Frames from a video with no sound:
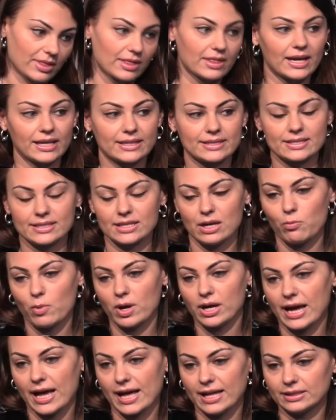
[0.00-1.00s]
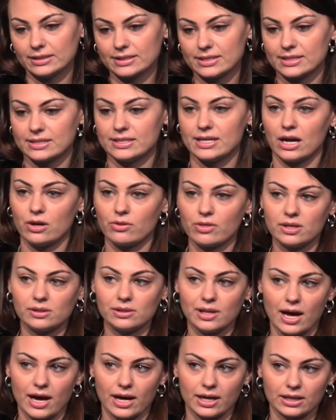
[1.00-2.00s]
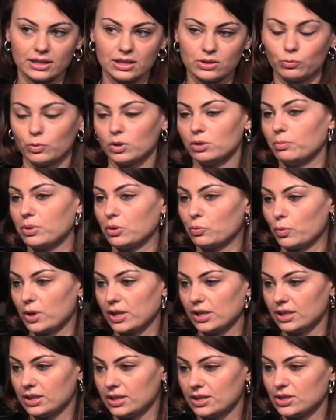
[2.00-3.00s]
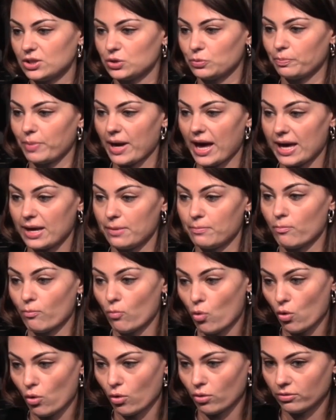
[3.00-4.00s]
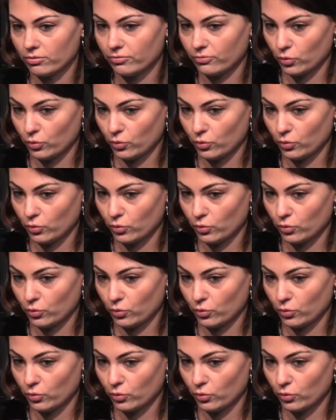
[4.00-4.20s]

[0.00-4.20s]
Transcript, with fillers: that someone else down the line will be willing to pay more